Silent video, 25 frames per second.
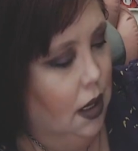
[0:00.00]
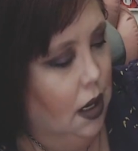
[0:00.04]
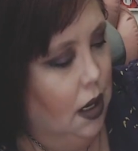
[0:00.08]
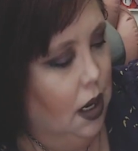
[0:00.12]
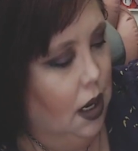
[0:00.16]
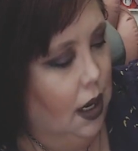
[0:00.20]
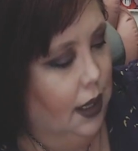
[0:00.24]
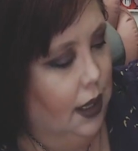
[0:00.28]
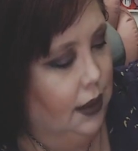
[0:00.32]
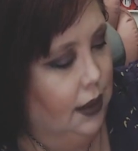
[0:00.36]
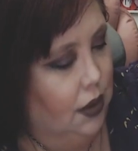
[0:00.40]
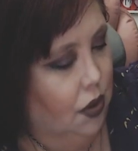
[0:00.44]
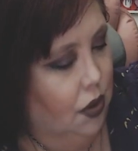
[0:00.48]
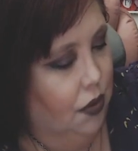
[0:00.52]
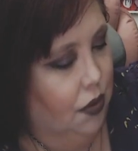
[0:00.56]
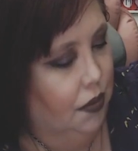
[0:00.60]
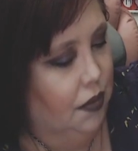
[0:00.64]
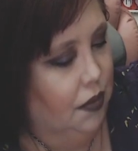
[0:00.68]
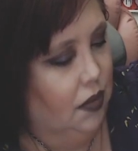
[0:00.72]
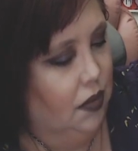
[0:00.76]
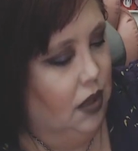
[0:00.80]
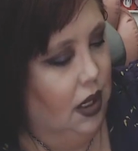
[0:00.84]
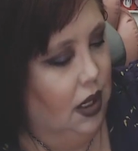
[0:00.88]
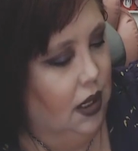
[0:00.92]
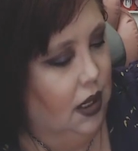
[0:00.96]
I don't
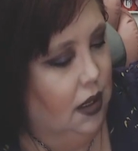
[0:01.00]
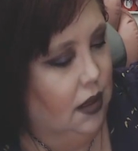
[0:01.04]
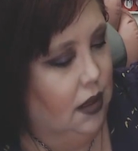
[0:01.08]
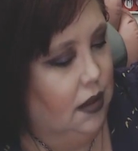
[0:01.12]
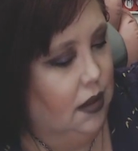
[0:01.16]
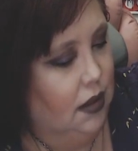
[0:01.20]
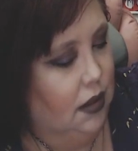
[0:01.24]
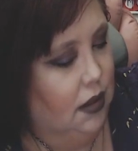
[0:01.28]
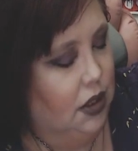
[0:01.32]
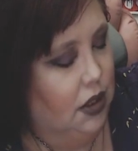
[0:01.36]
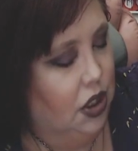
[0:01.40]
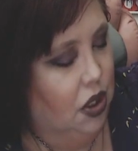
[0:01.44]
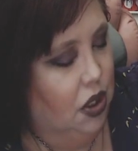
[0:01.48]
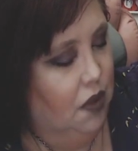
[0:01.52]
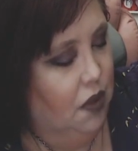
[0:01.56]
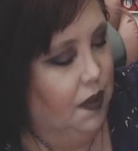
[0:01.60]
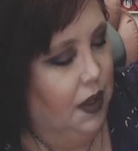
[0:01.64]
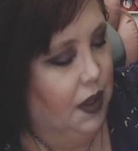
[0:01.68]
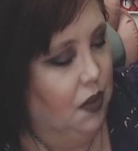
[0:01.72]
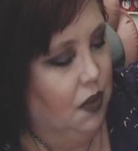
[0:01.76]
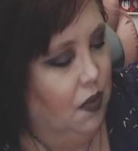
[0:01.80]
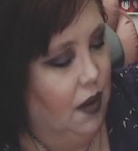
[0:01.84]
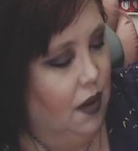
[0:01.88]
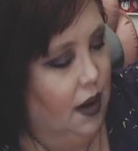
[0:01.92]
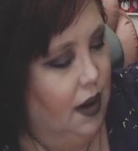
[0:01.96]
think
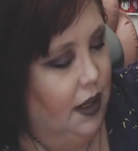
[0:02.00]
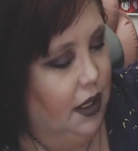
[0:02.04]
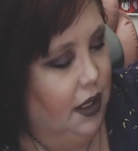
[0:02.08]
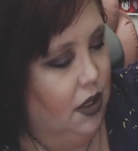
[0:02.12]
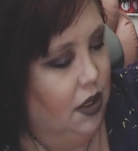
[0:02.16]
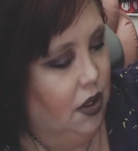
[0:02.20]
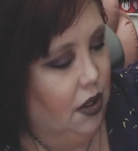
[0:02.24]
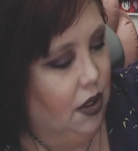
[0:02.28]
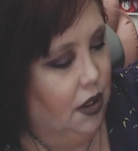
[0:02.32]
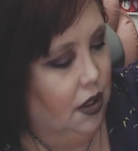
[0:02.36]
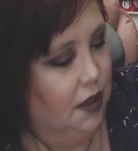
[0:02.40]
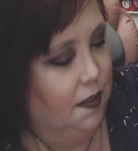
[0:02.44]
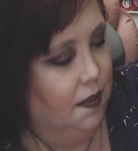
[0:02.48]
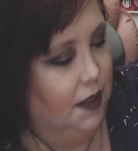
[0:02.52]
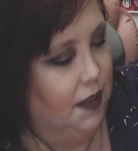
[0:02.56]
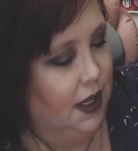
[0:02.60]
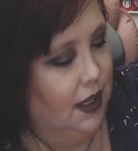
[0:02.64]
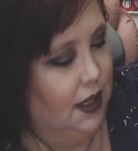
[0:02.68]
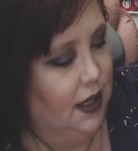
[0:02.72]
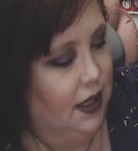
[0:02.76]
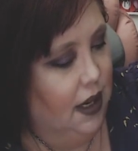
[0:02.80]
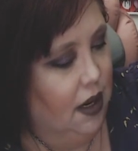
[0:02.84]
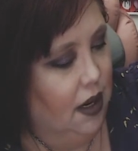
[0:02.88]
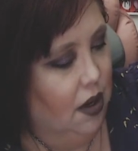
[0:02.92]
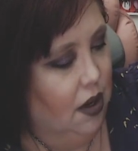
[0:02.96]
GOP wanted her to be
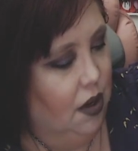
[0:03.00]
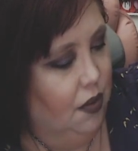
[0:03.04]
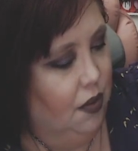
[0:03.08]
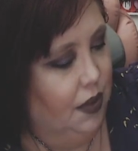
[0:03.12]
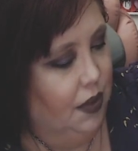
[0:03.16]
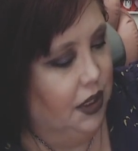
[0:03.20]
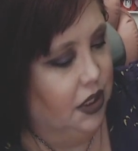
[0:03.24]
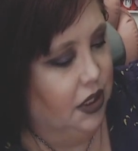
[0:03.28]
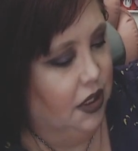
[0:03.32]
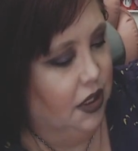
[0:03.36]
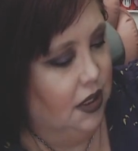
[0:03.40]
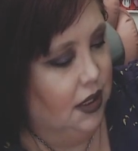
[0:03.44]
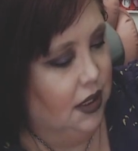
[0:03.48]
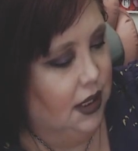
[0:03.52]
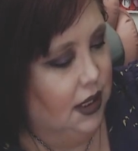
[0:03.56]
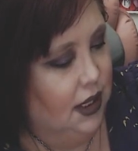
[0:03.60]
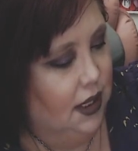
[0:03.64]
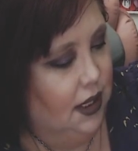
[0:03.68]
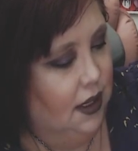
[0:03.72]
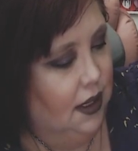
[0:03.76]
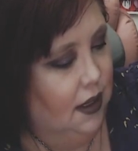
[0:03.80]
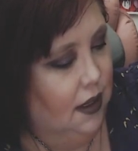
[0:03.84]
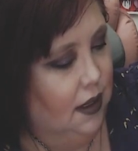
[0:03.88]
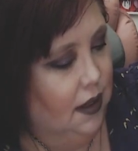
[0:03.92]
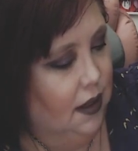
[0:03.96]
there
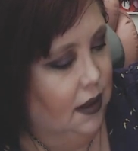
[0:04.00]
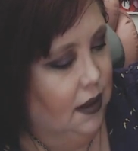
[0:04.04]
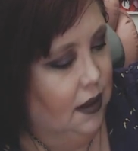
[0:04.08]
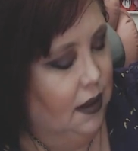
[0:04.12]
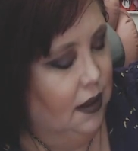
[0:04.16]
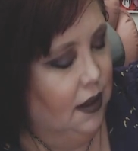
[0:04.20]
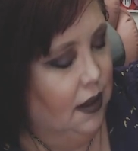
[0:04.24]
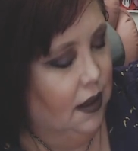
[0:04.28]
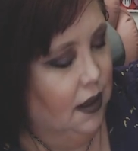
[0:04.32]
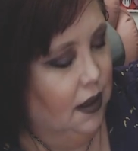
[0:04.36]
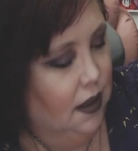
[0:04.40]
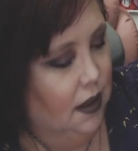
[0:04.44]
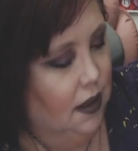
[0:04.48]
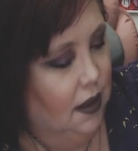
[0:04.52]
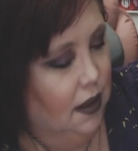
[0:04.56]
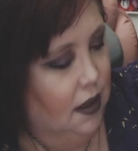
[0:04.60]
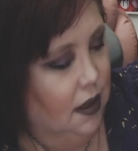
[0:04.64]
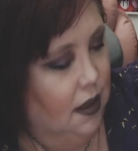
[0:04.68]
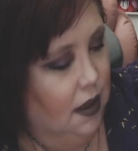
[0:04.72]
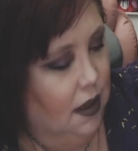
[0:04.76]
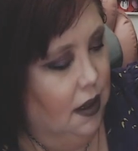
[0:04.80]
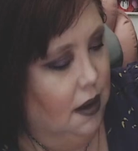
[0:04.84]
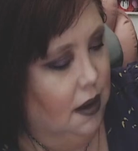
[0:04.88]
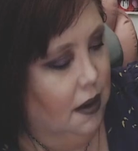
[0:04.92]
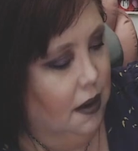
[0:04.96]
originally,
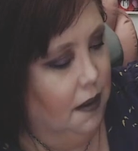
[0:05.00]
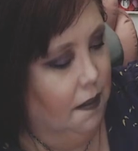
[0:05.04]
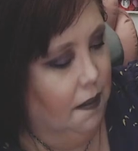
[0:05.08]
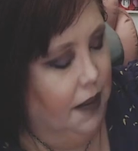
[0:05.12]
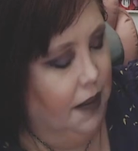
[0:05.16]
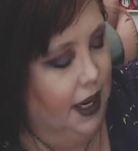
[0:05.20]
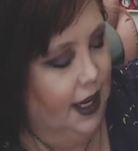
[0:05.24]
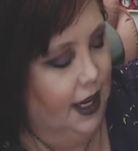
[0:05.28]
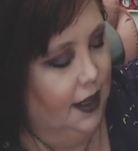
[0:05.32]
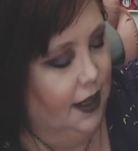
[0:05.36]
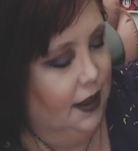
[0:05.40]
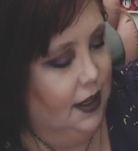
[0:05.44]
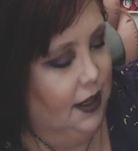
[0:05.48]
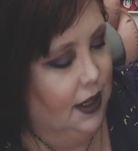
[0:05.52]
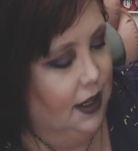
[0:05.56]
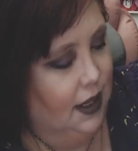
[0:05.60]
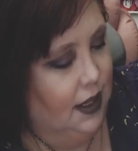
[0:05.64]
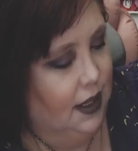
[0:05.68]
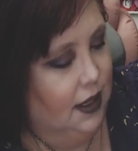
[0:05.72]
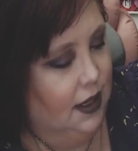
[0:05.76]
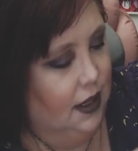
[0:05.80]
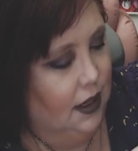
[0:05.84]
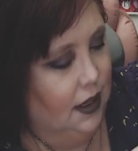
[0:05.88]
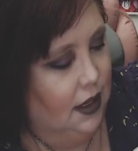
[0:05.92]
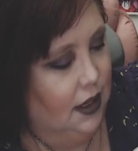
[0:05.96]
but I think
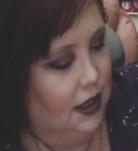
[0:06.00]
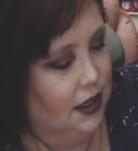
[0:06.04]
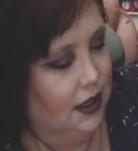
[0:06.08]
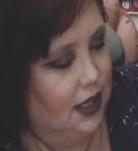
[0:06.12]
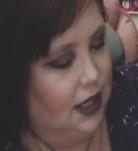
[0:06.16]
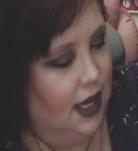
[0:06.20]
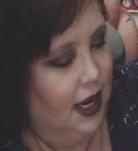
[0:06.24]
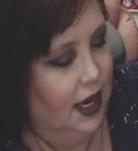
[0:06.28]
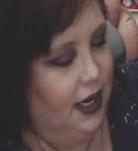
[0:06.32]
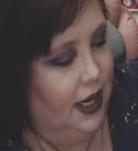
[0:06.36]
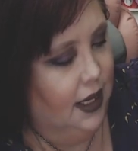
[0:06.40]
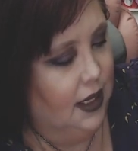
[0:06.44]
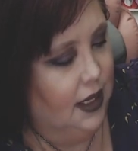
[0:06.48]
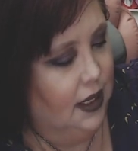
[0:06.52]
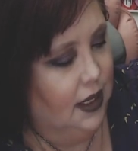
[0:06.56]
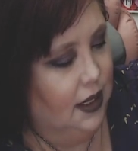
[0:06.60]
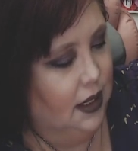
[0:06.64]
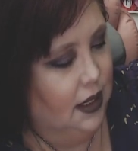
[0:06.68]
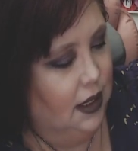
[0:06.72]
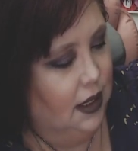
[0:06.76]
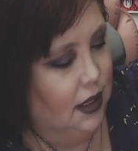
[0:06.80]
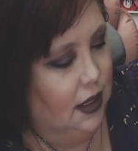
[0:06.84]
it's like,